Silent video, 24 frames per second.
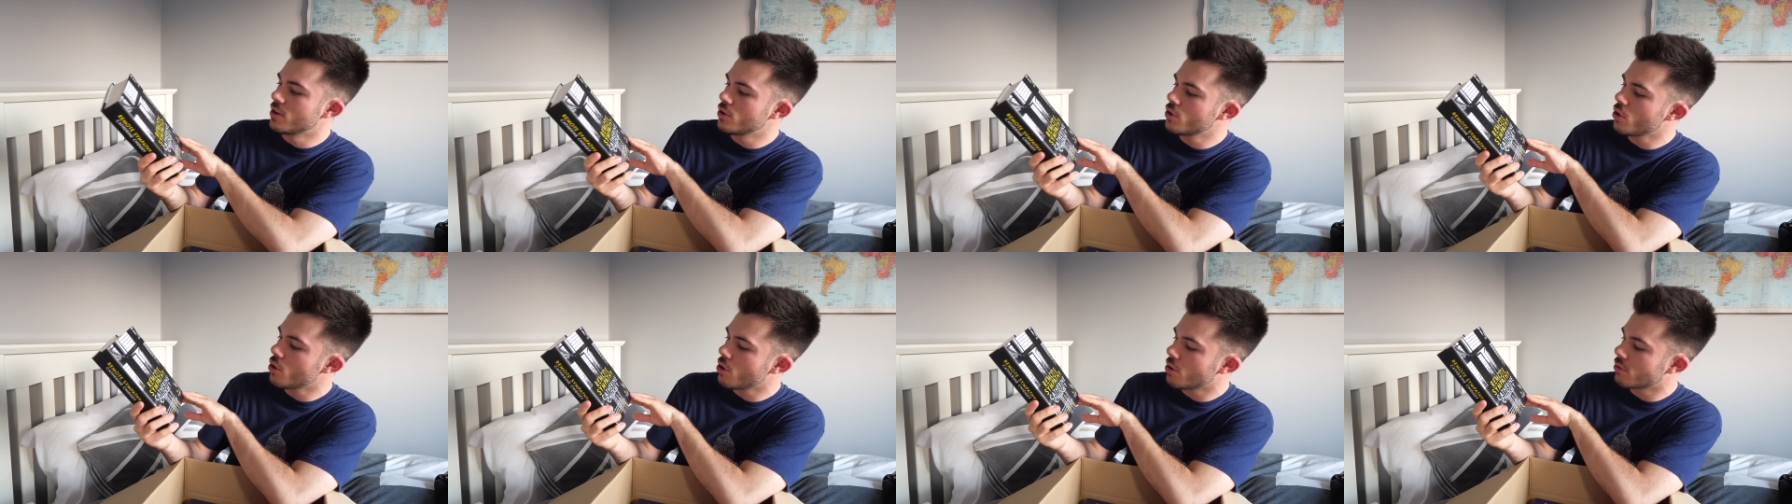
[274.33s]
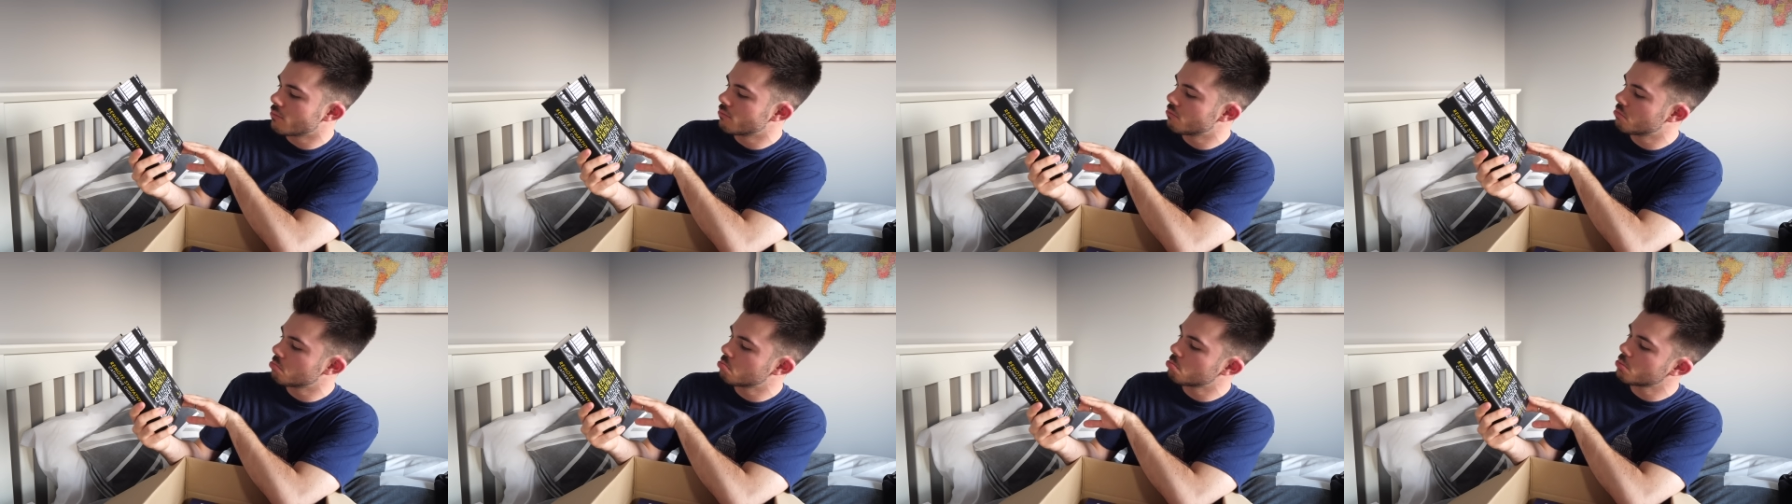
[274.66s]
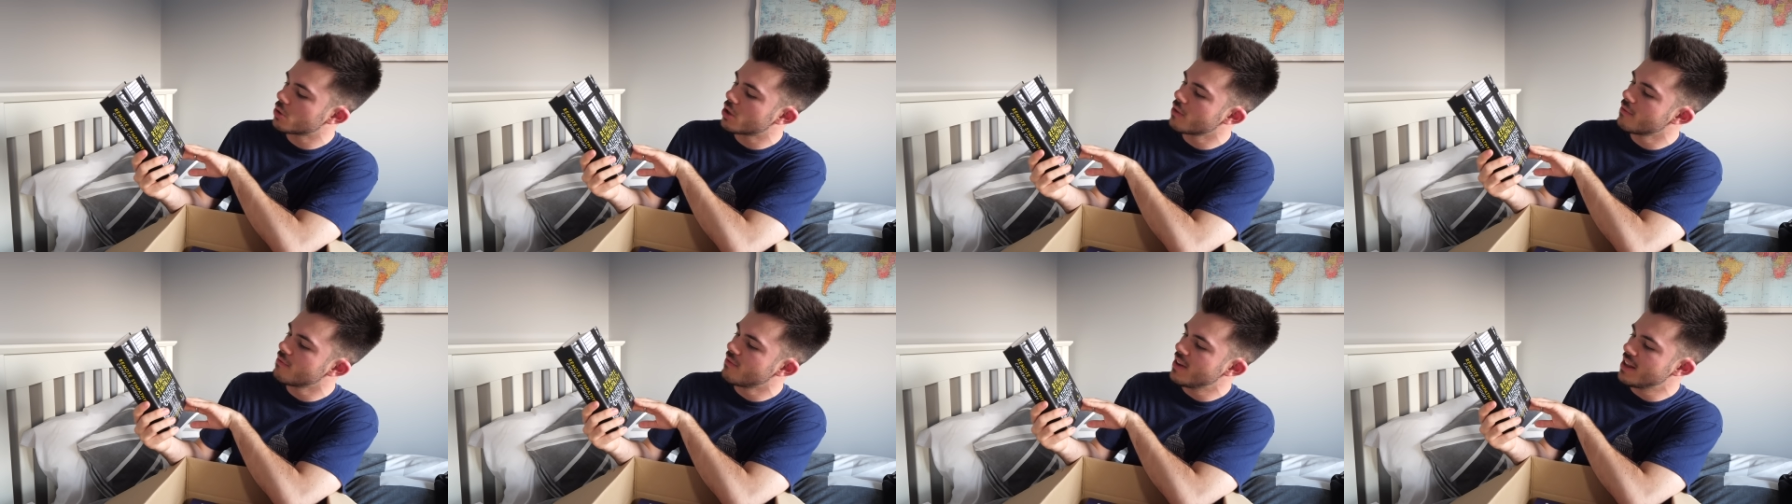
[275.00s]
Not
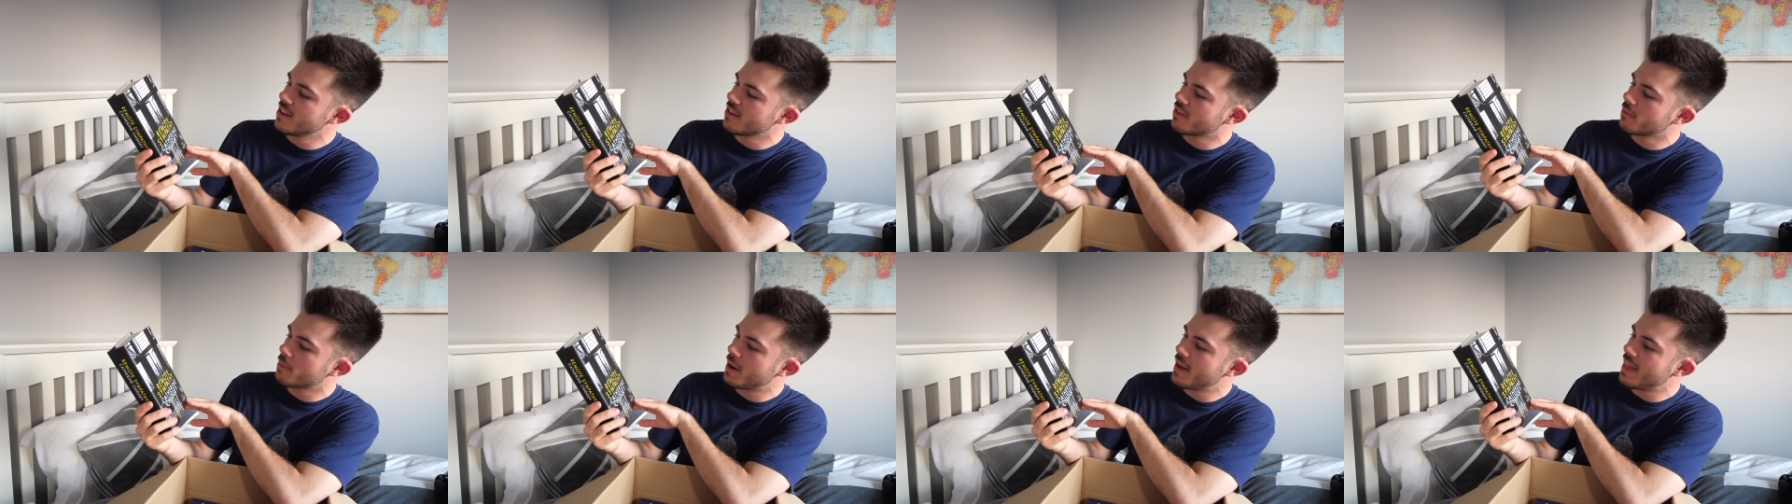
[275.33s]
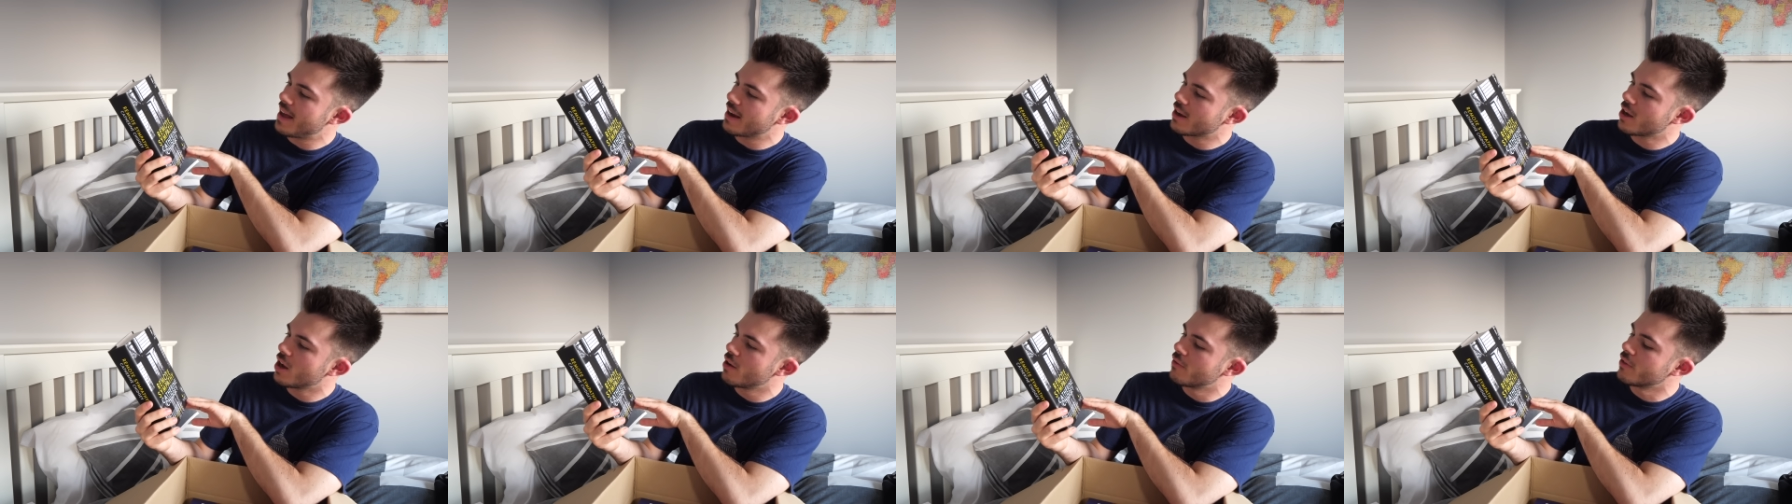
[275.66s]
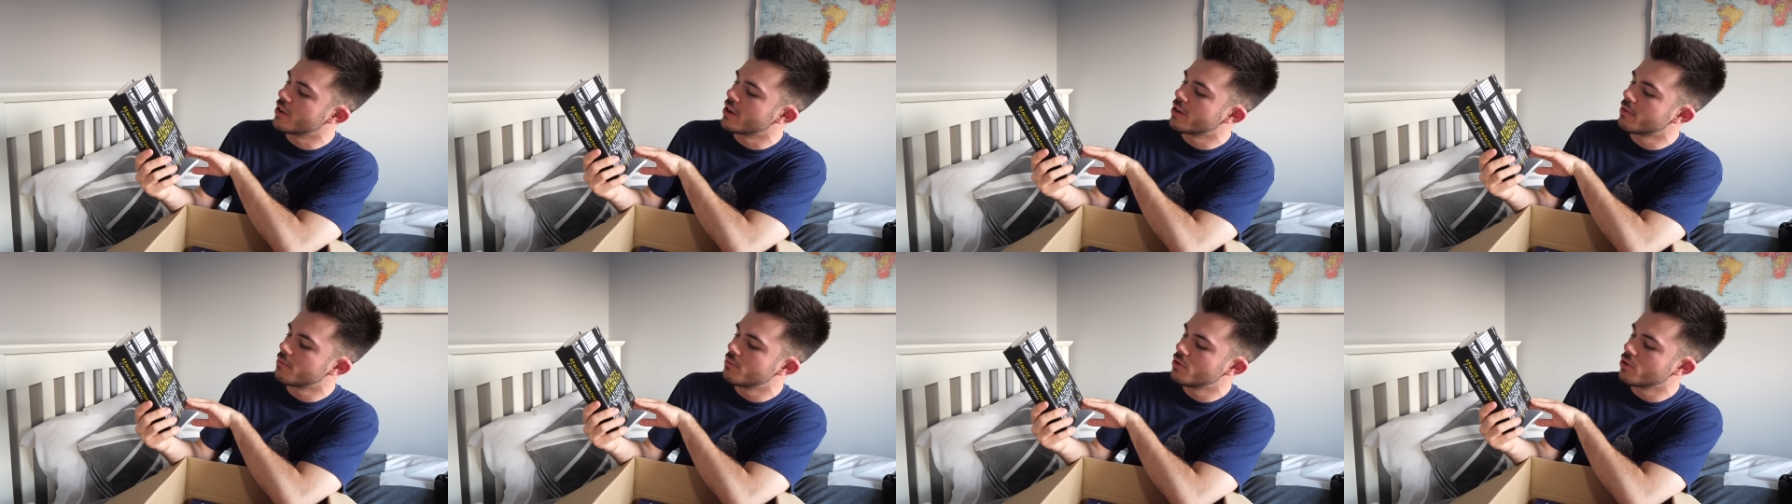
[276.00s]
convinced by that
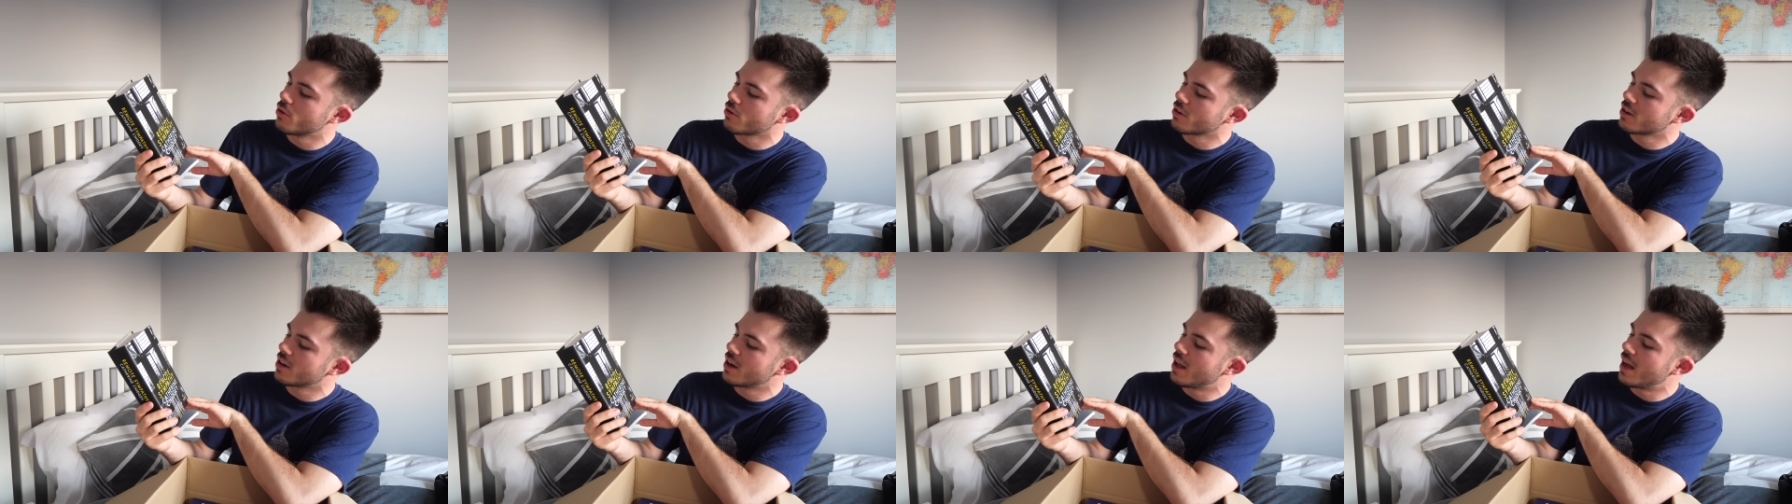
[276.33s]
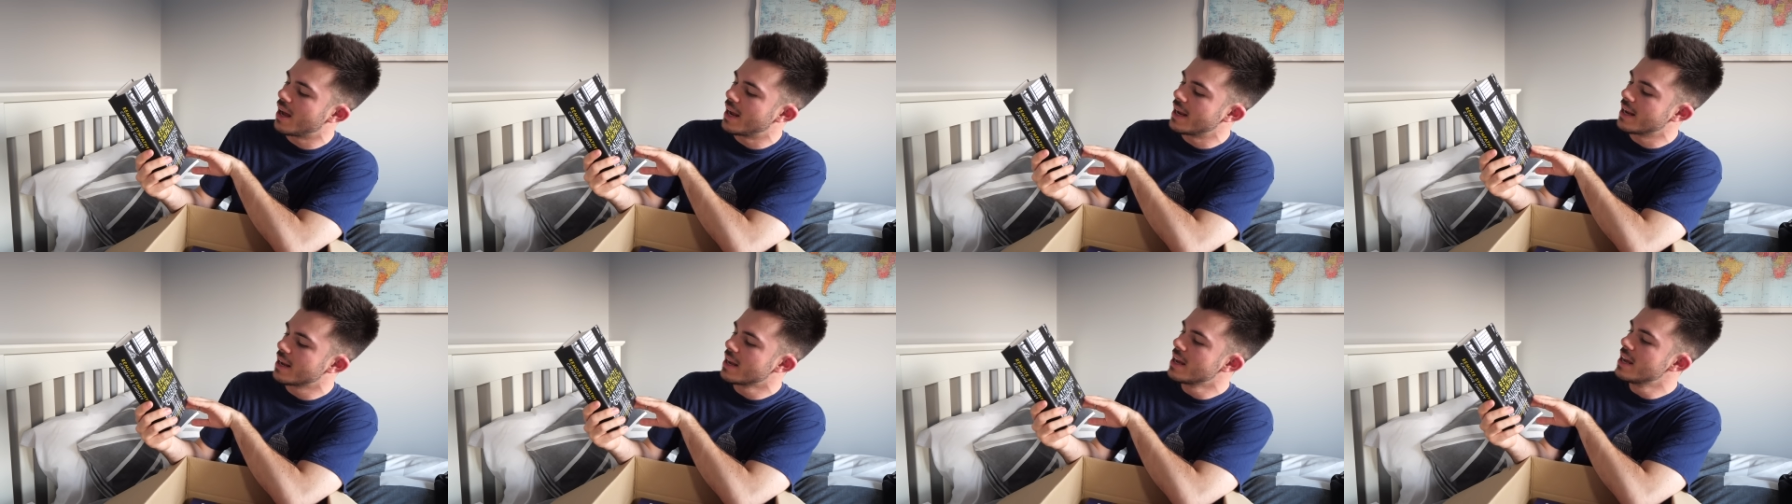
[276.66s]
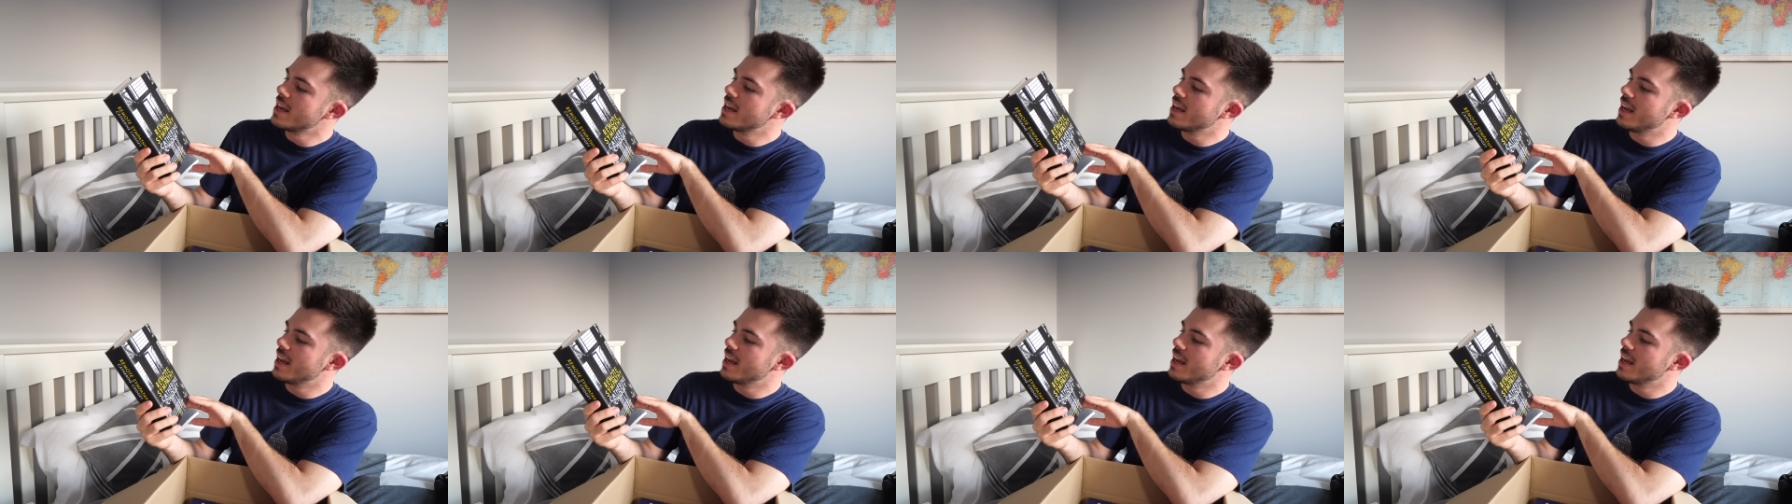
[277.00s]
cover, not gonna lie.